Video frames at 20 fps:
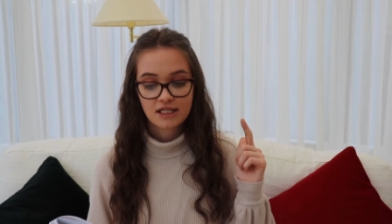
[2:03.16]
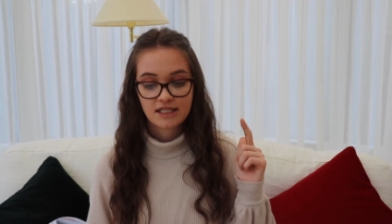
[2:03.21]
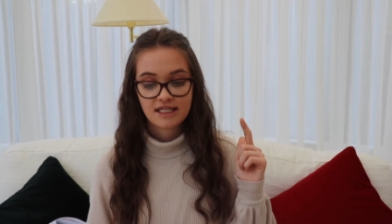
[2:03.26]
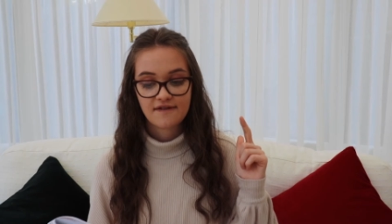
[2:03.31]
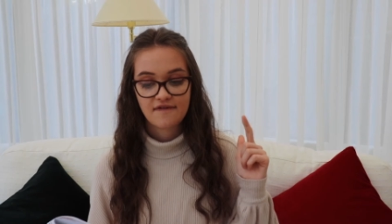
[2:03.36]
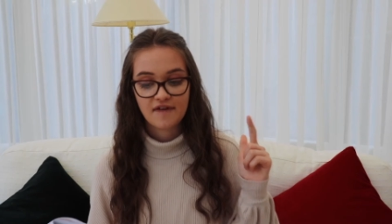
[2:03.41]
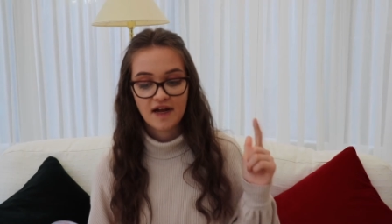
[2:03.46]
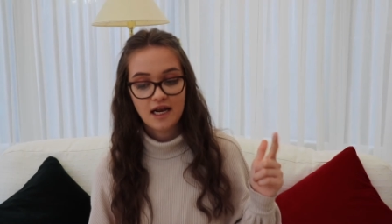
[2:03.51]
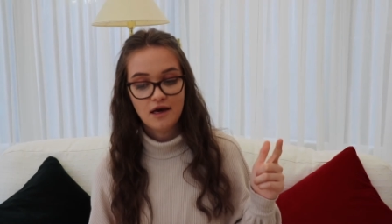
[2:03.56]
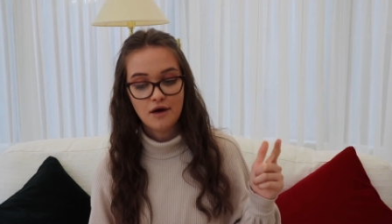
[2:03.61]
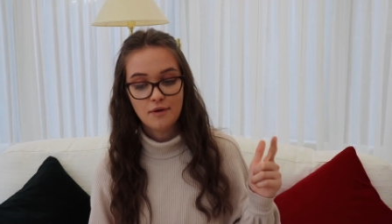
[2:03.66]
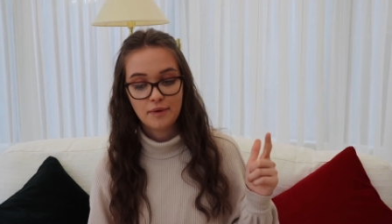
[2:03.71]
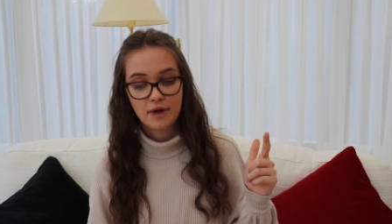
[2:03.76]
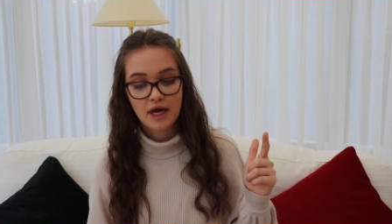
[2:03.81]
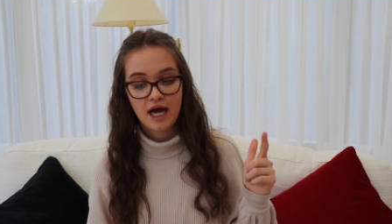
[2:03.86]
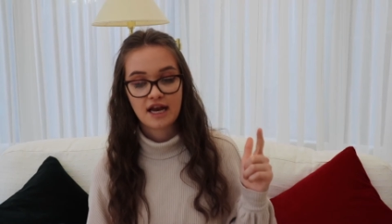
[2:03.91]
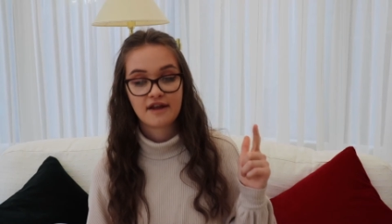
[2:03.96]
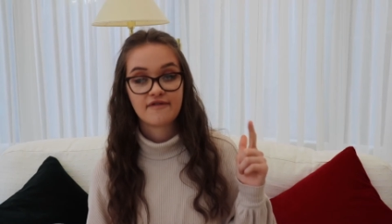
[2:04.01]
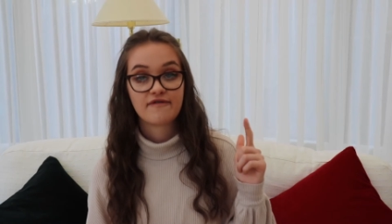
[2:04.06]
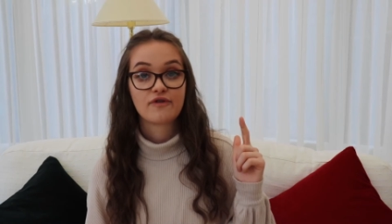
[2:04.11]
develop
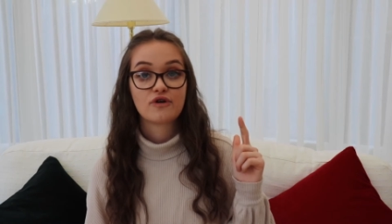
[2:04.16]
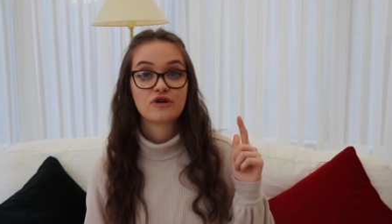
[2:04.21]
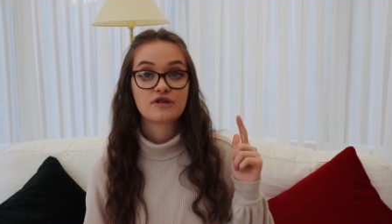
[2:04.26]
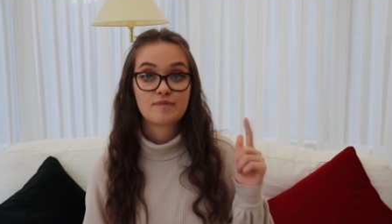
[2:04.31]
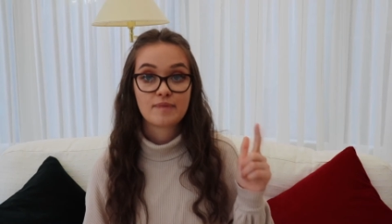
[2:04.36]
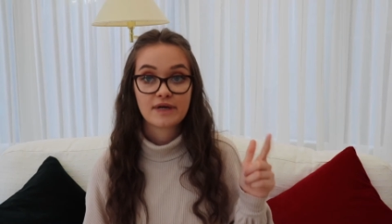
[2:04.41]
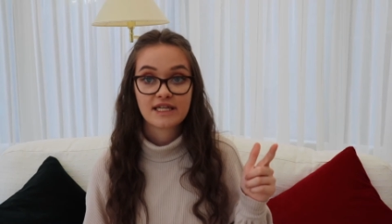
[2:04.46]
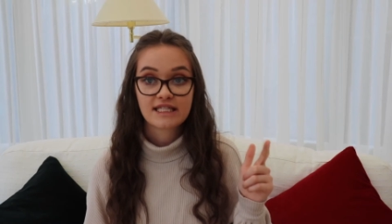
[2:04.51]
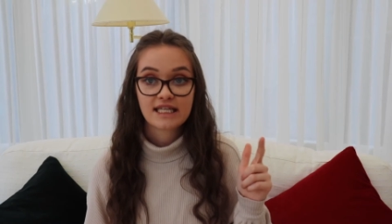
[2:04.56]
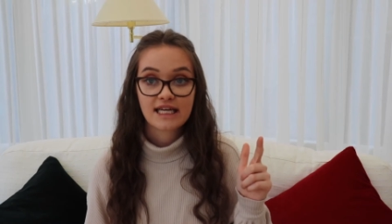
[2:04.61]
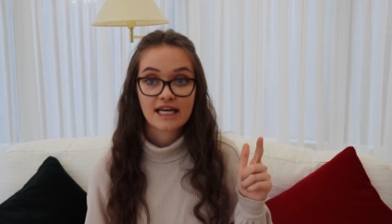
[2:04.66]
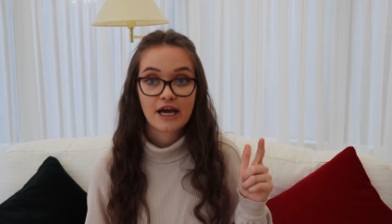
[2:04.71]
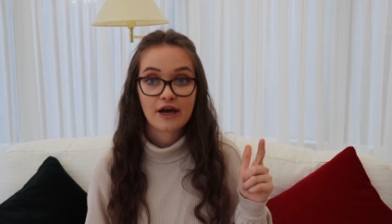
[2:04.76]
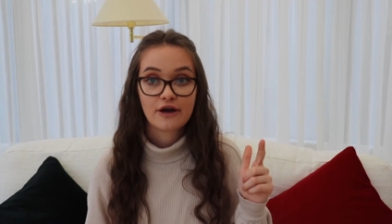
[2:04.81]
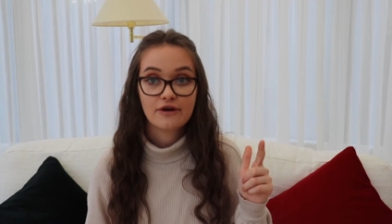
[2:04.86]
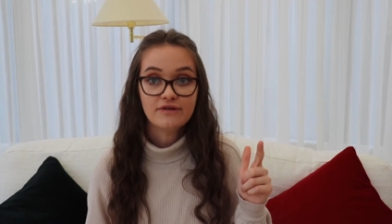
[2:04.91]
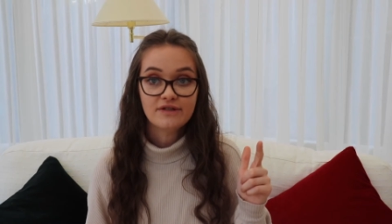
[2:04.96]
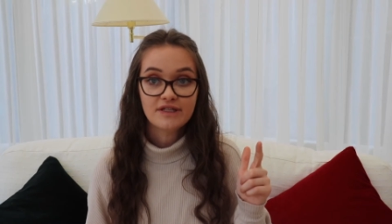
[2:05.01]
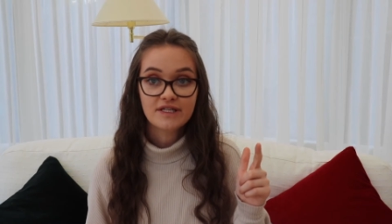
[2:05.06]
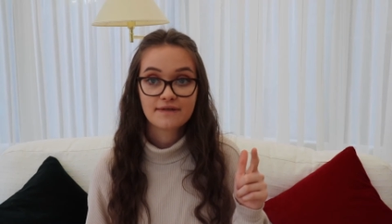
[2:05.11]
and enforce building
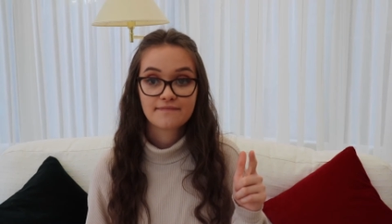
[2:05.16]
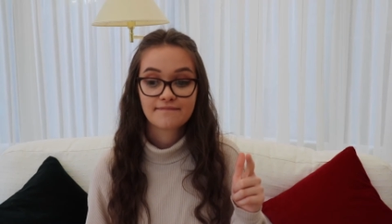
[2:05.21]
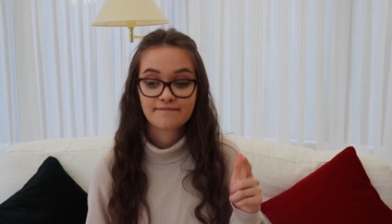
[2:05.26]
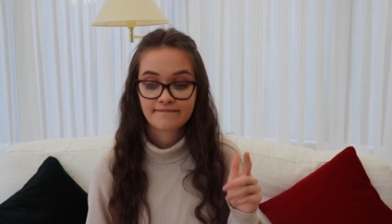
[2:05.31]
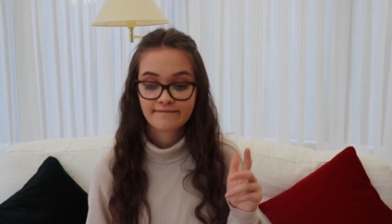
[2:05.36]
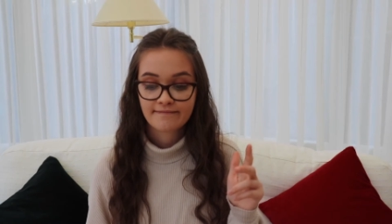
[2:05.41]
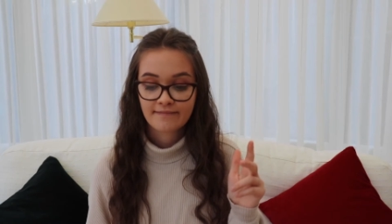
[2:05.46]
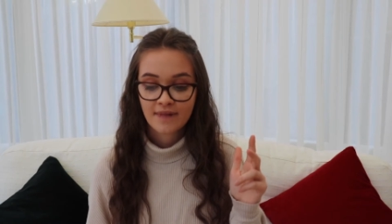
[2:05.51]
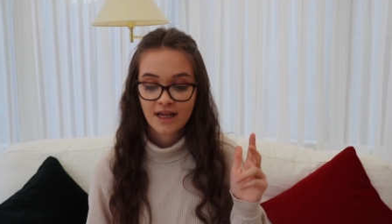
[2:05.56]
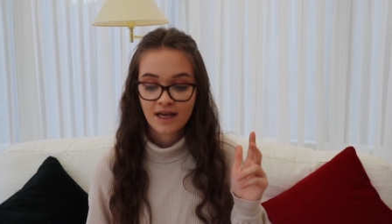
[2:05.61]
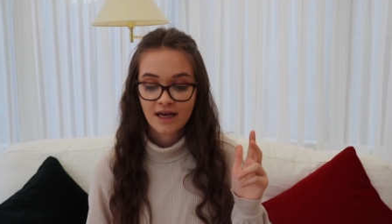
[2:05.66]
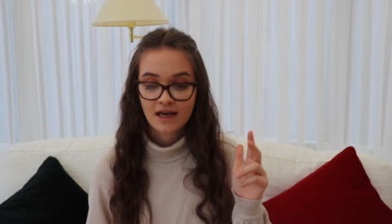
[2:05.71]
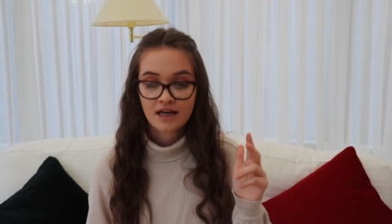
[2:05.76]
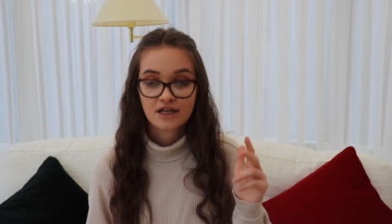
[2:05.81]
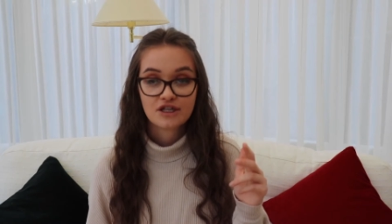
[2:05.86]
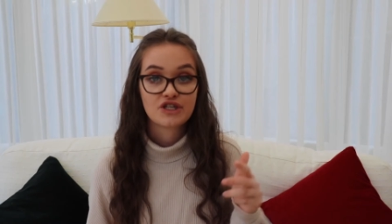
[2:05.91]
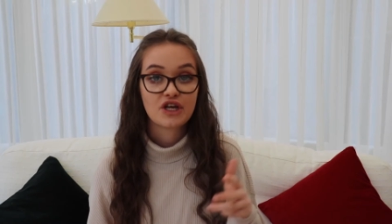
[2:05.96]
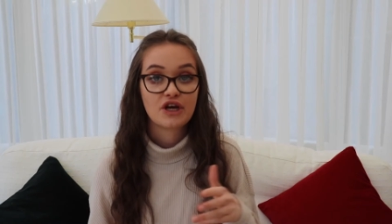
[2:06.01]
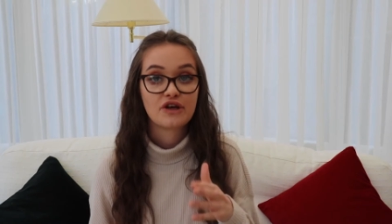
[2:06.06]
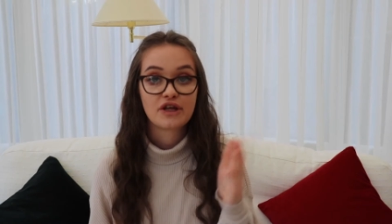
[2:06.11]
codes
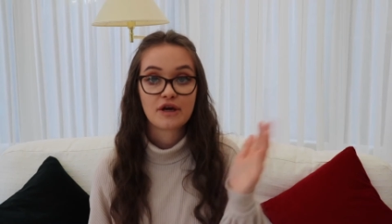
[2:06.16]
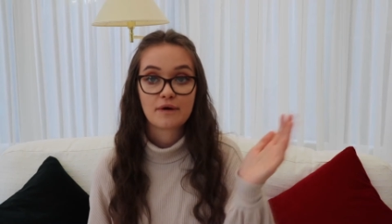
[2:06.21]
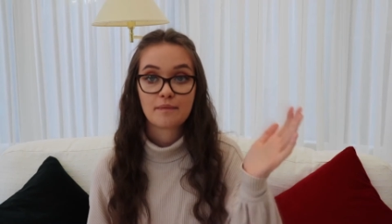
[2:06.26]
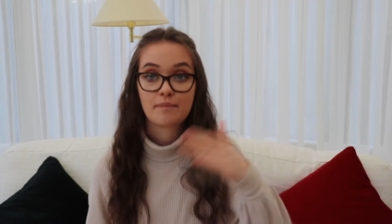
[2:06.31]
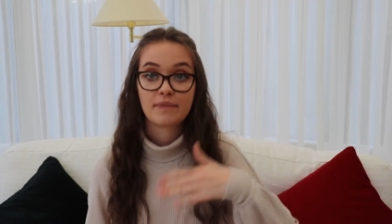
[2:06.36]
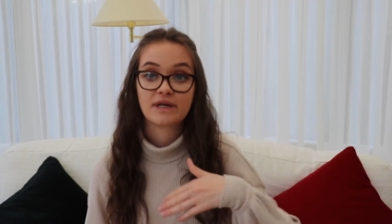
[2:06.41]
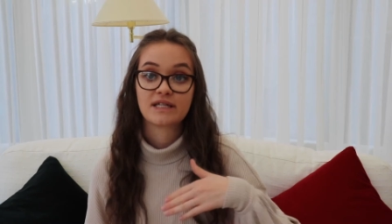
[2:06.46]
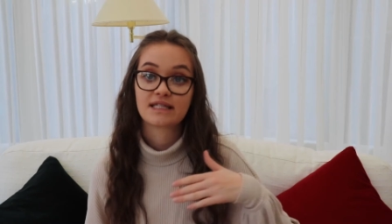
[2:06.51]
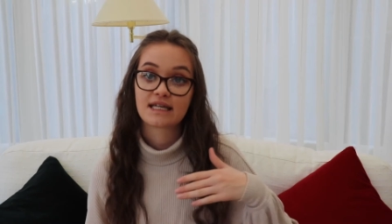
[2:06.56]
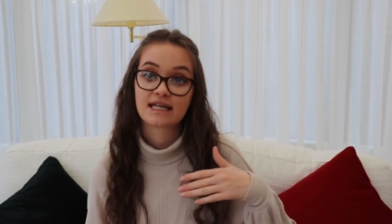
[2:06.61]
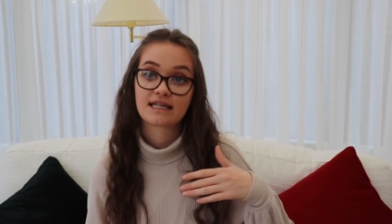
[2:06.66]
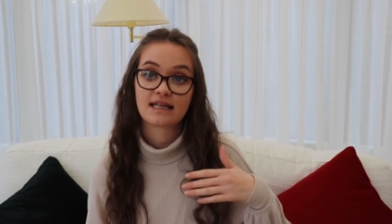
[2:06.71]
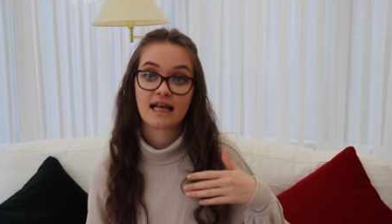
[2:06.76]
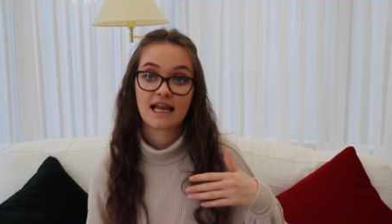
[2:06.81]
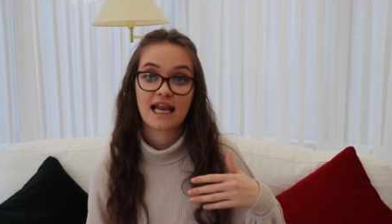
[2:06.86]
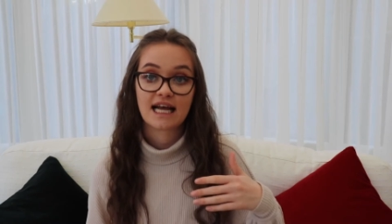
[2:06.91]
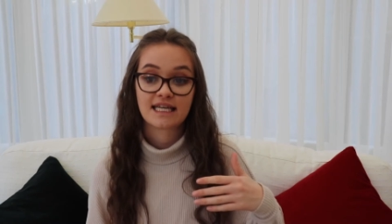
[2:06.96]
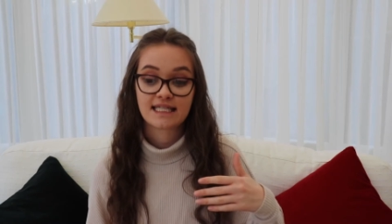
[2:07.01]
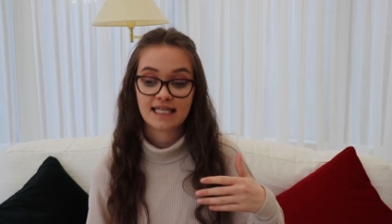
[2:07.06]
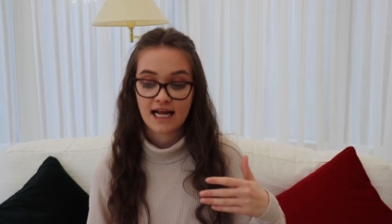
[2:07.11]
so that buildings are
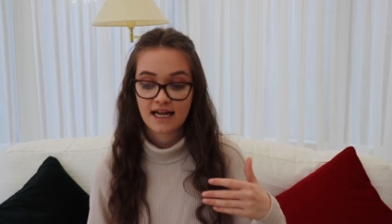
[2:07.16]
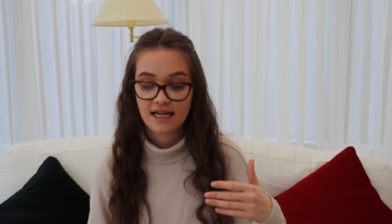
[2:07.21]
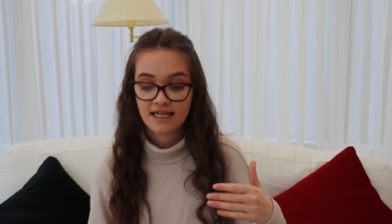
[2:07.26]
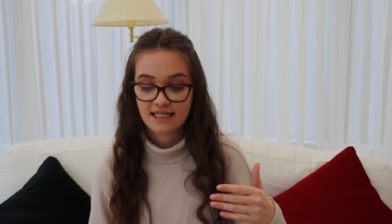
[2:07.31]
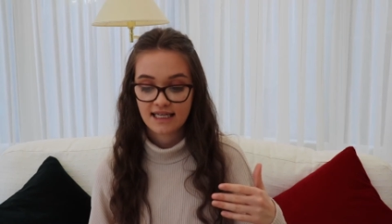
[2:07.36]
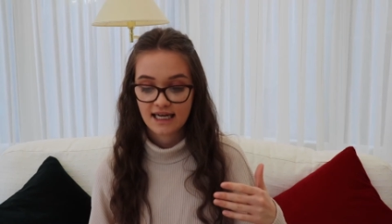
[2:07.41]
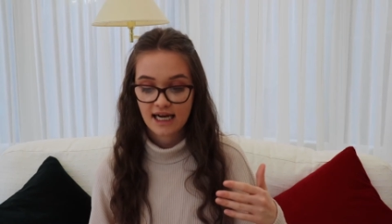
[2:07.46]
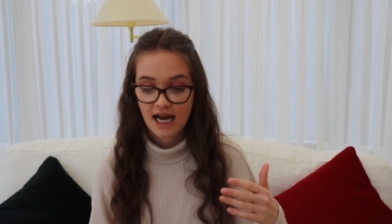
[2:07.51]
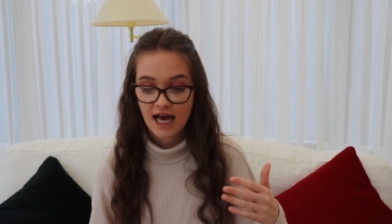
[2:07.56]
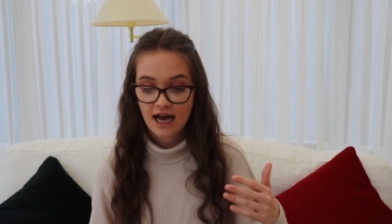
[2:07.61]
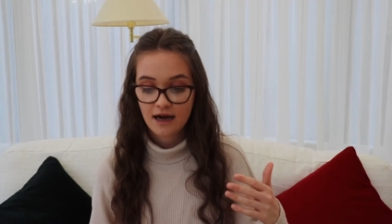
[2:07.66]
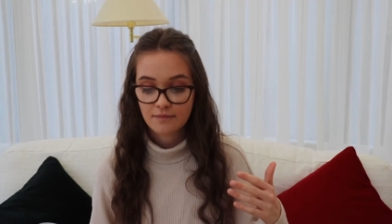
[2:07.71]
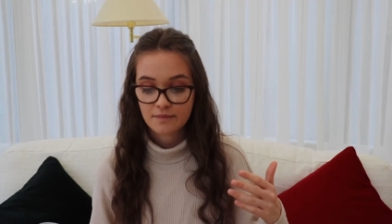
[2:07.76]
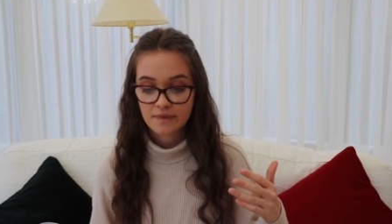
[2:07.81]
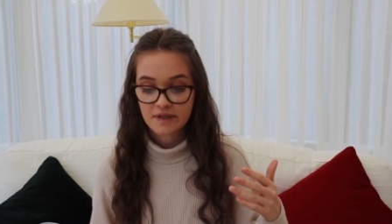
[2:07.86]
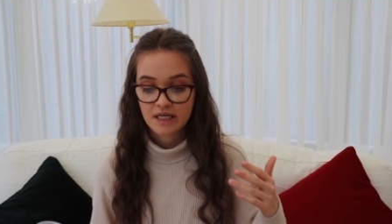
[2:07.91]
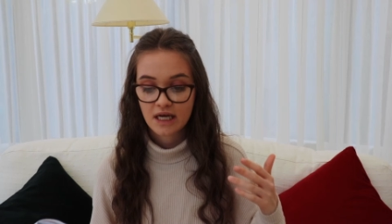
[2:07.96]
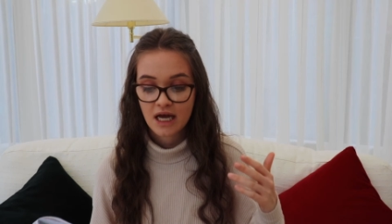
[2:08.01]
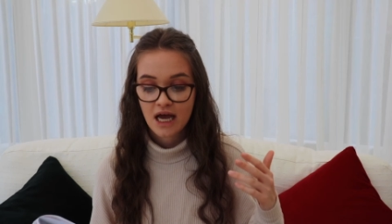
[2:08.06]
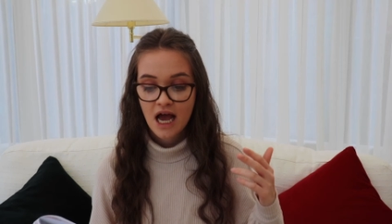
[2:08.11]
less likely to
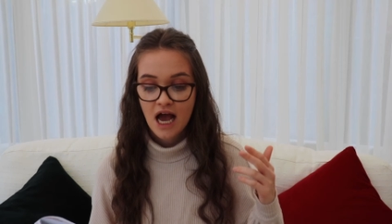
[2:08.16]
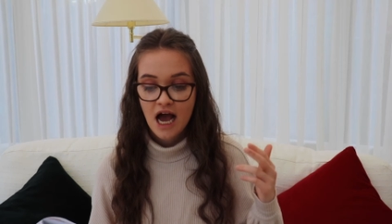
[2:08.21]
collapse.